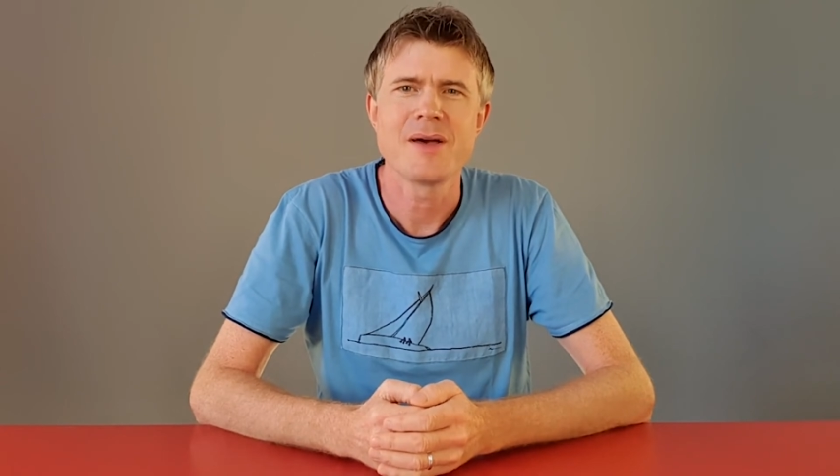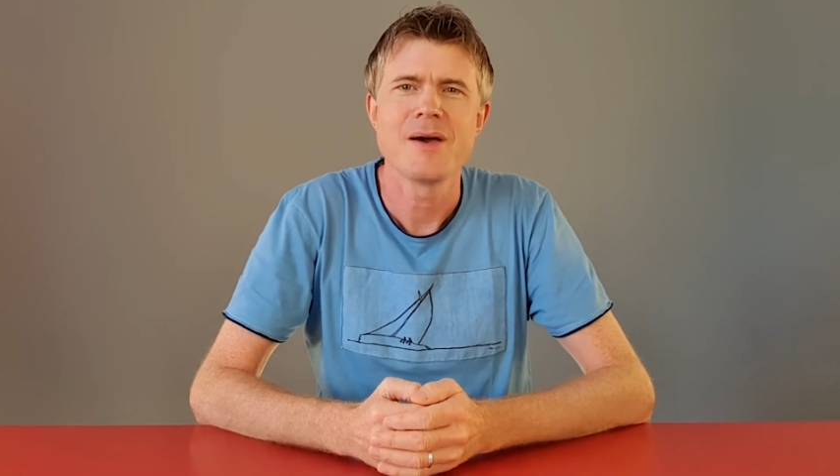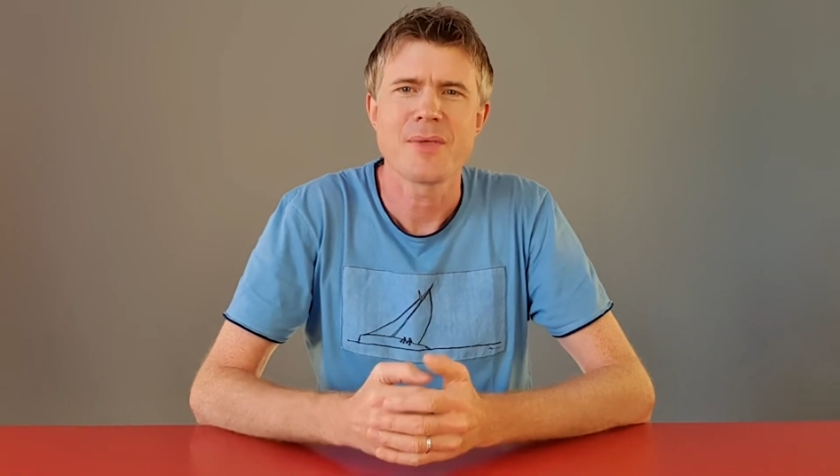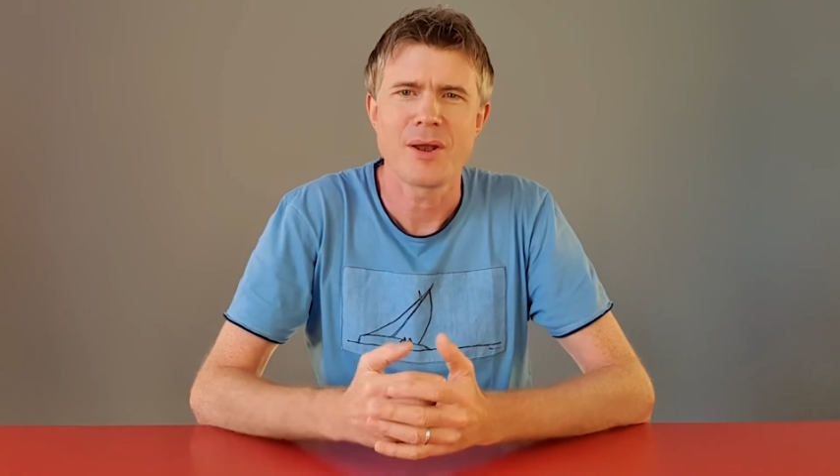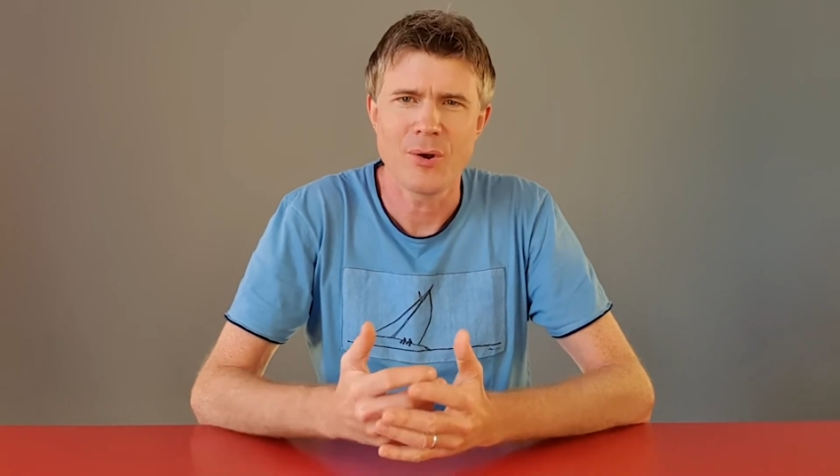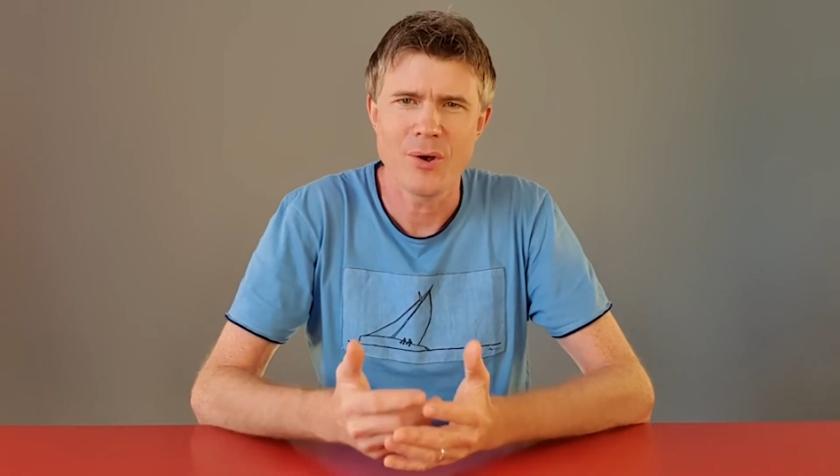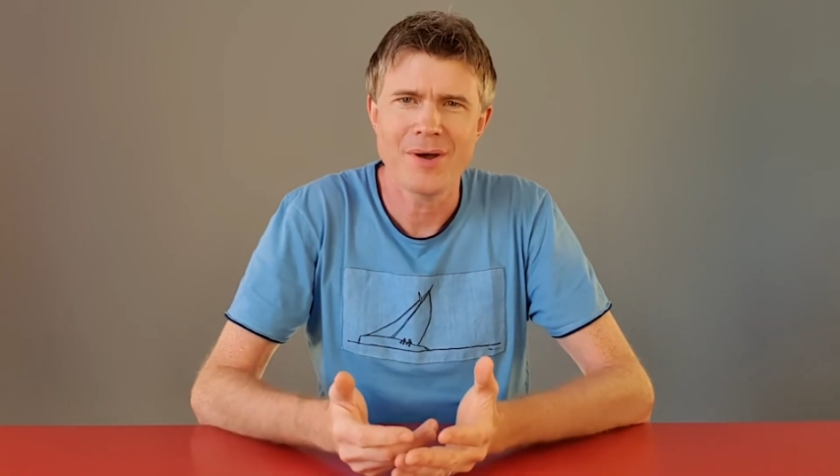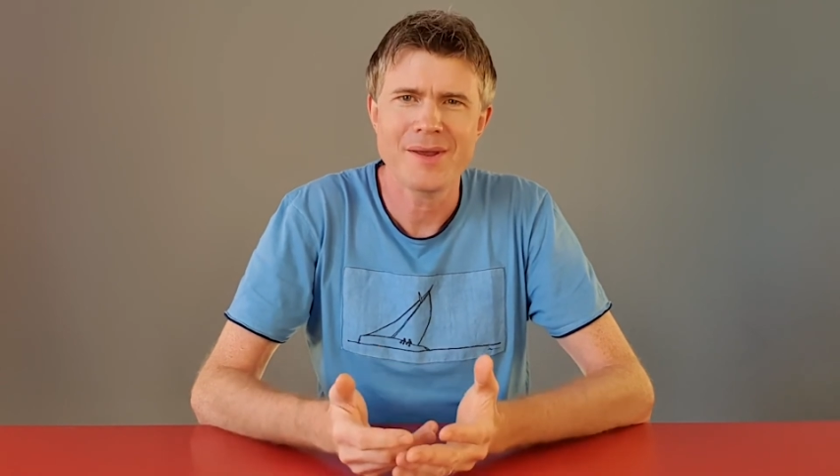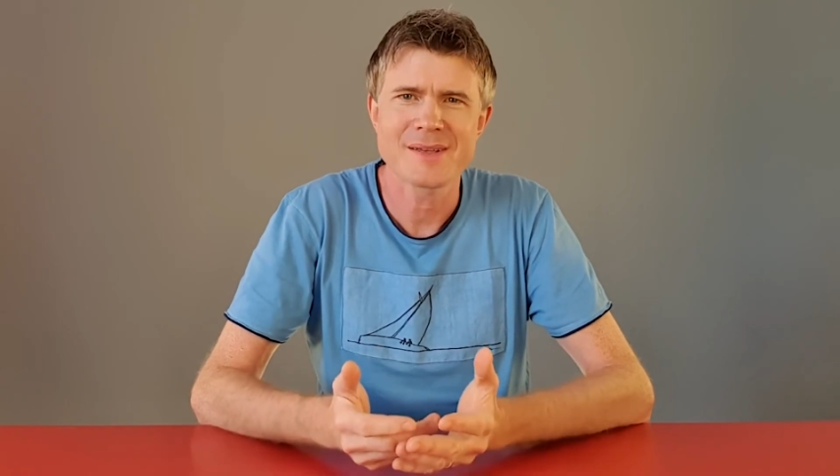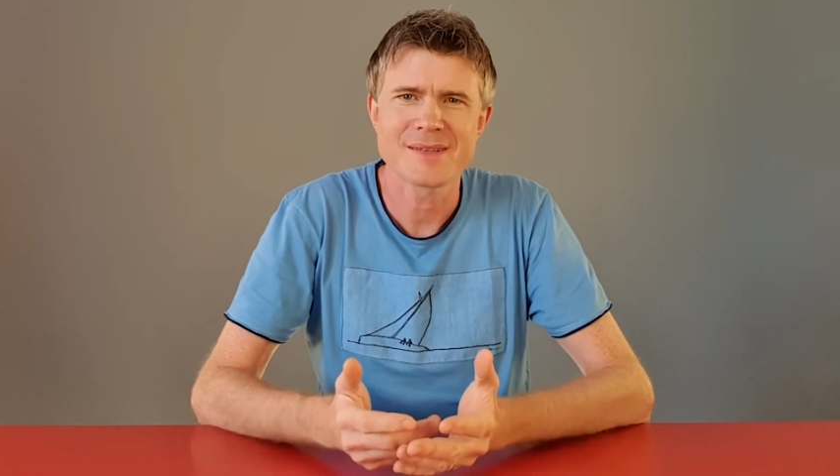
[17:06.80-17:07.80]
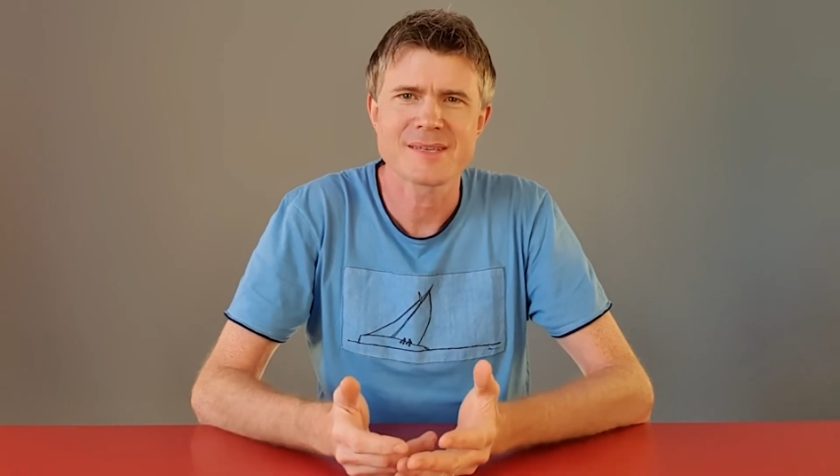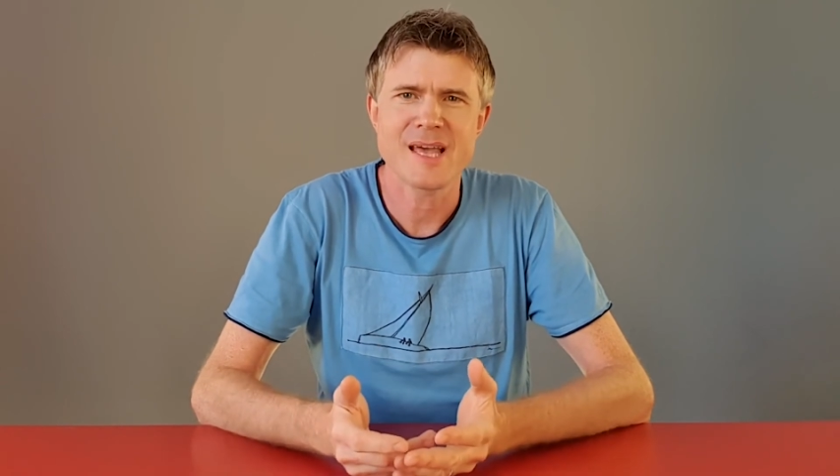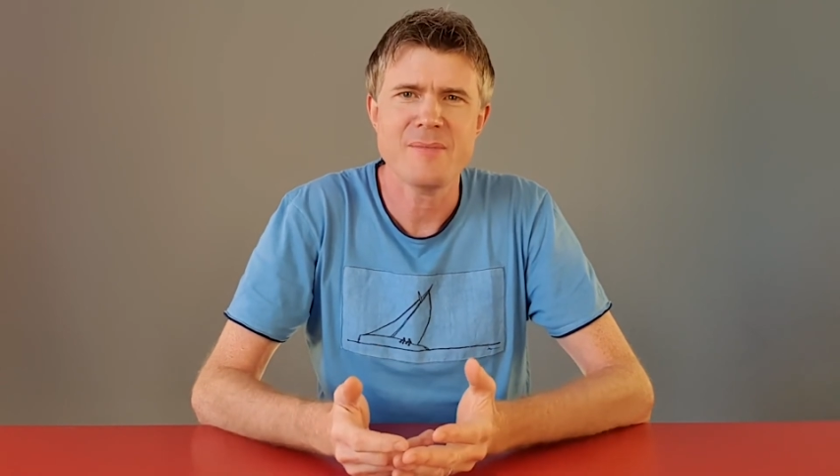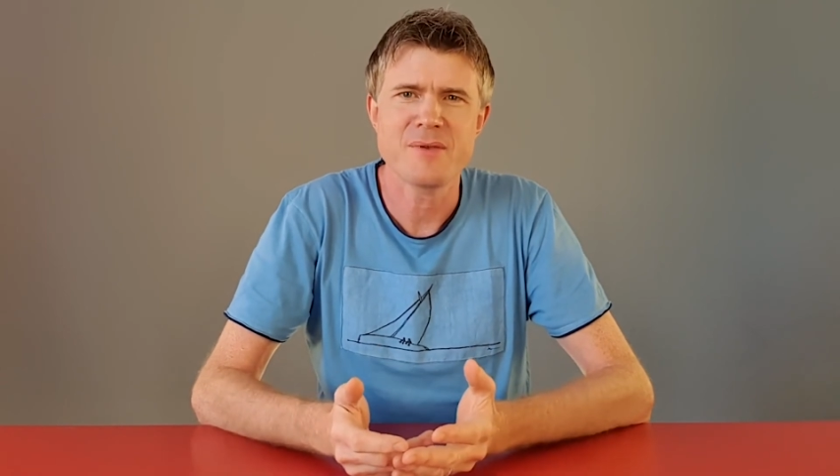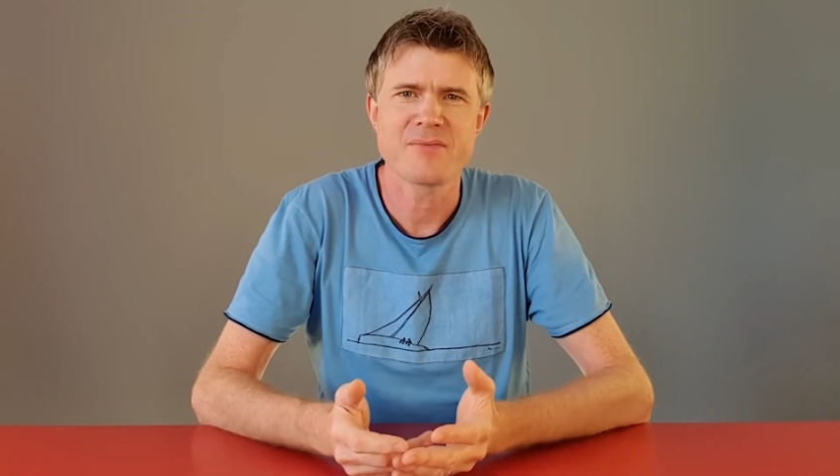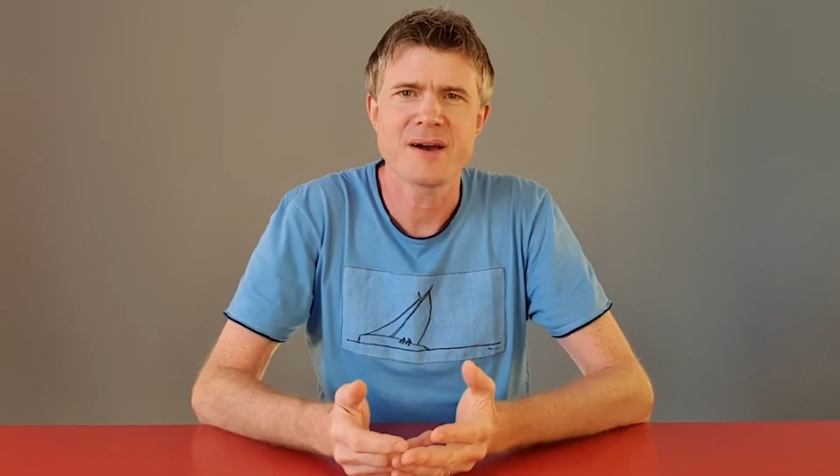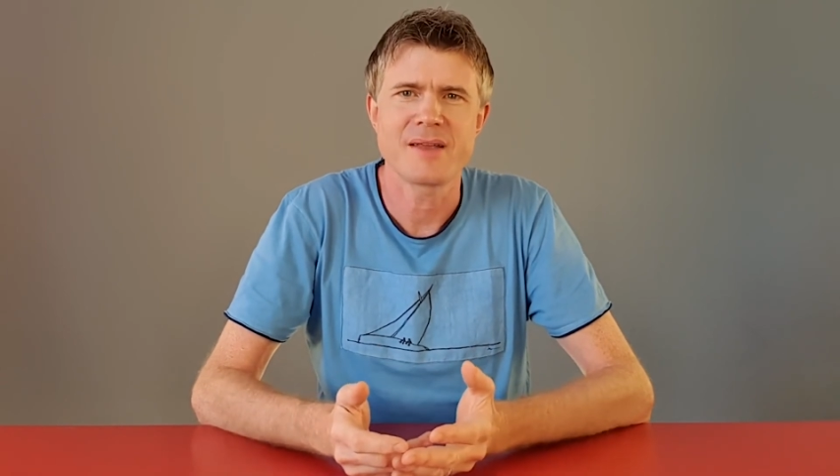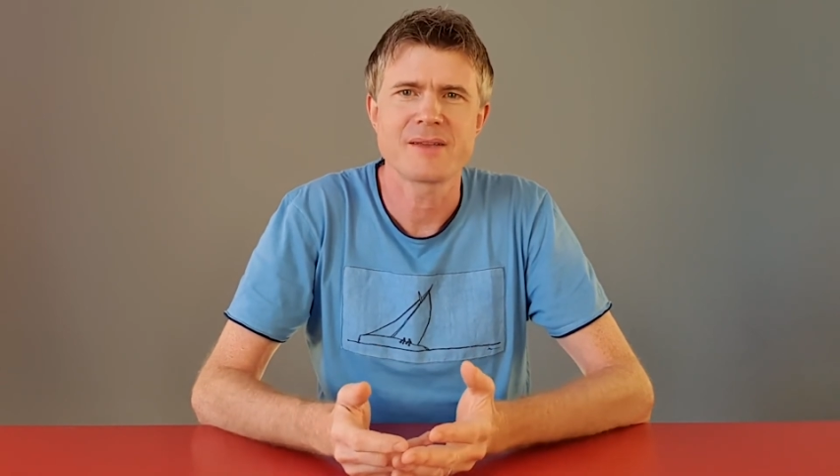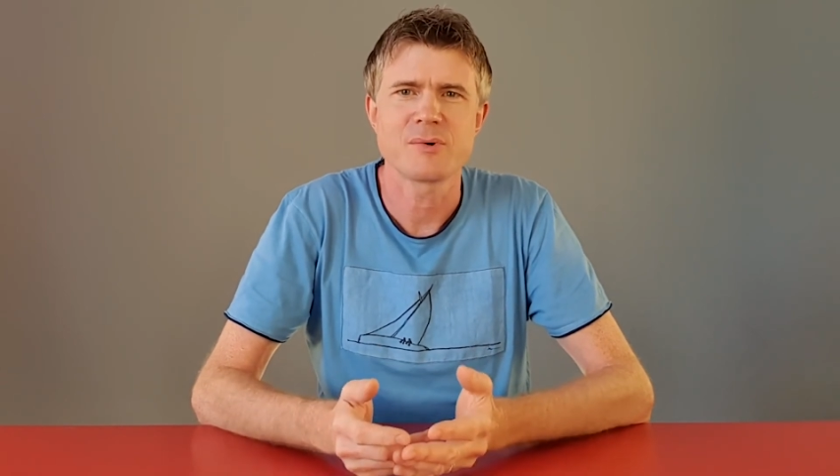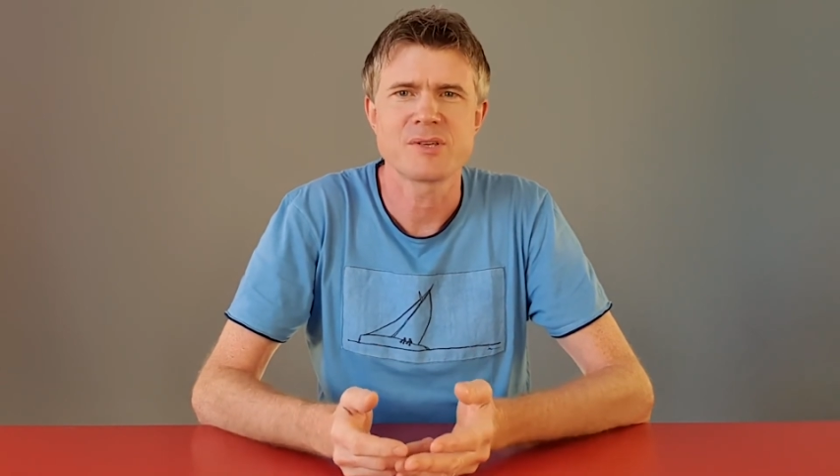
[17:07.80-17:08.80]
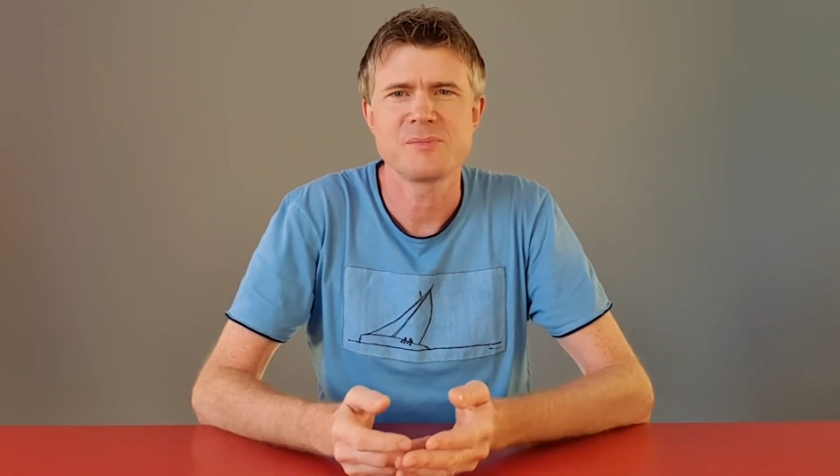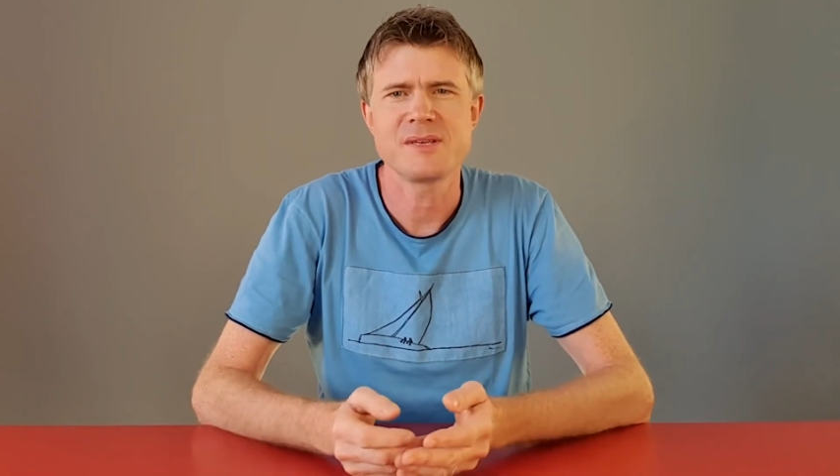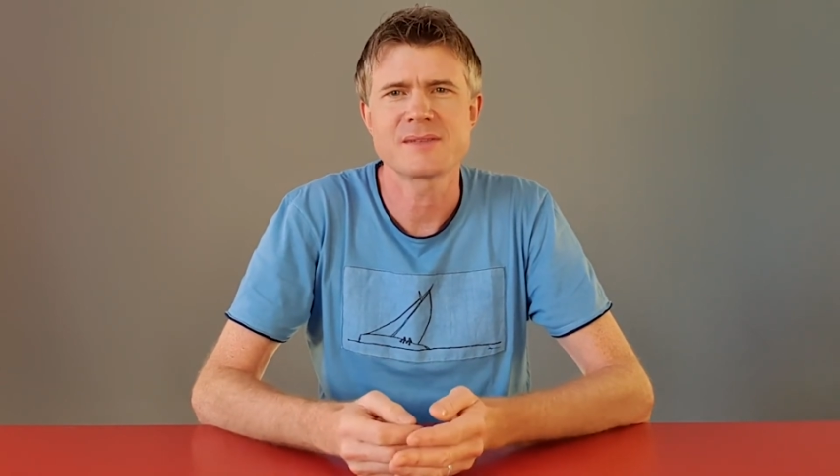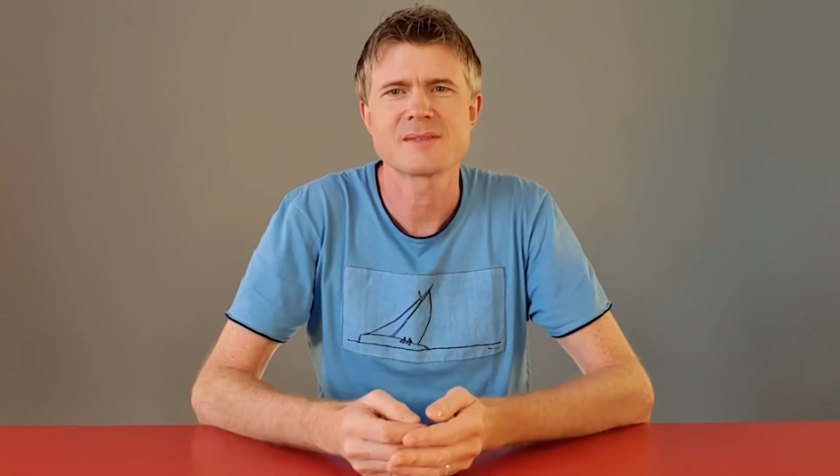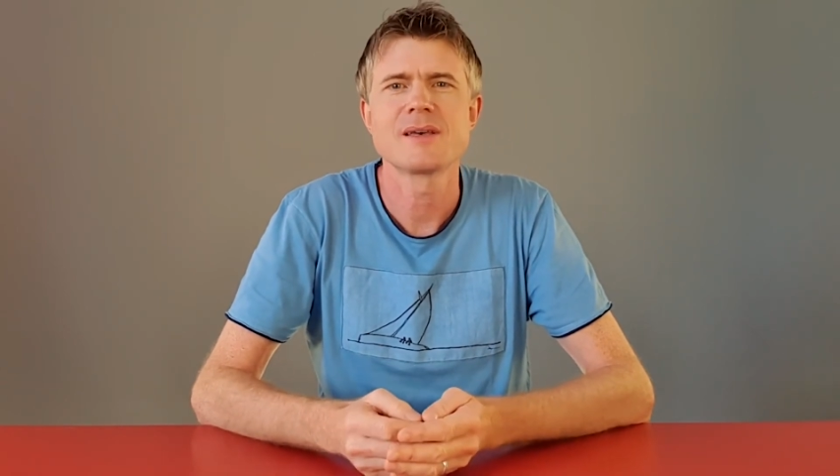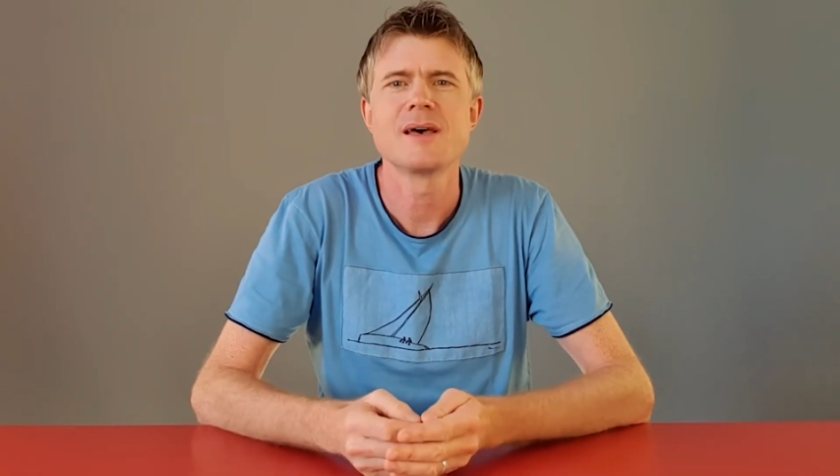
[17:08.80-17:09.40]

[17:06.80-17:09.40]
the learning is gamified, which means